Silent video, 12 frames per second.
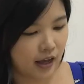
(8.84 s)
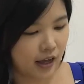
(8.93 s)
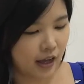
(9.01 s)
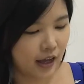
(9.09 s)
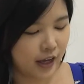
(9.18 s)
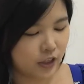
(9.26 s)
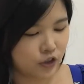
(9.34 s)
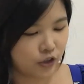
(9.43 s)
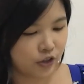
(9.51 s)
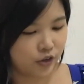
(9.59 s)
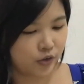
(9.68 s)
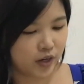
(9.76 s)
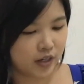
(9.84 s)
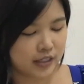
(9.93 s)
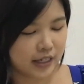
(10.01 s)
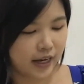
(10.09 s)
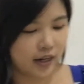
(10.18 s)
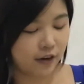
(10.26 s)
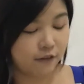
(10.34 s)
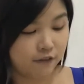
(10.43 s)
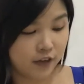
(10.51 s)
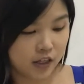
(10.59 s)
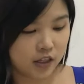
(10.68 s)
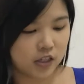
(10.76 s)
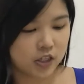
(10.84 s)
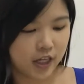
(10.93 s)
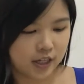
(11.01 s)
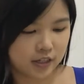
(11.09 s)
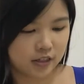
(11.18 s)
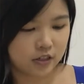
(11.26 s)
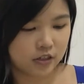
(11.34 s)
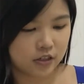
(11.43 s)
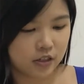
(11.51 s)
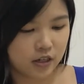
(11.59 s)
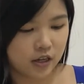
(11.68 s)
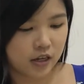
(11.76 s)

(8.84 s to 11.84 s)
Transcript: Hi Joy, you are assigned a feet Challenge.